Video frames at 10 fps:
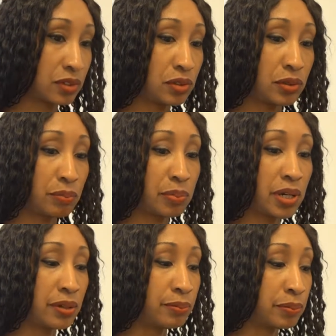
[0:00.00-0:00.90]
to do a
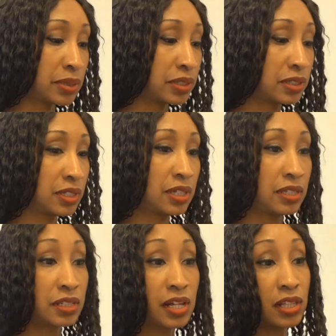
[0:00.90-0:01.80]
pump.
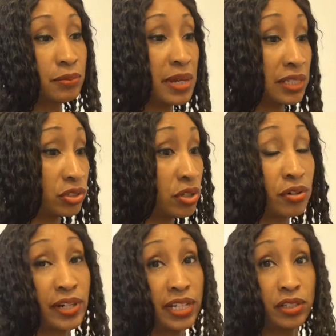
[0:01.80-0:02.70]
Color match
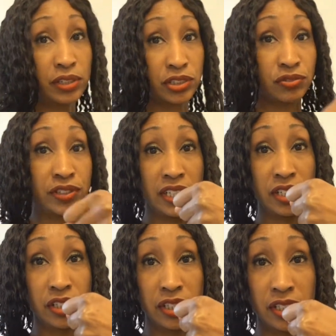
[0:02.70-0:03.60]
already looks really
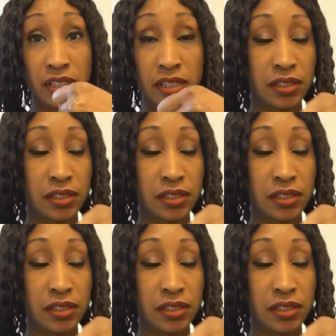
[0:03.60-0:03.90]
good.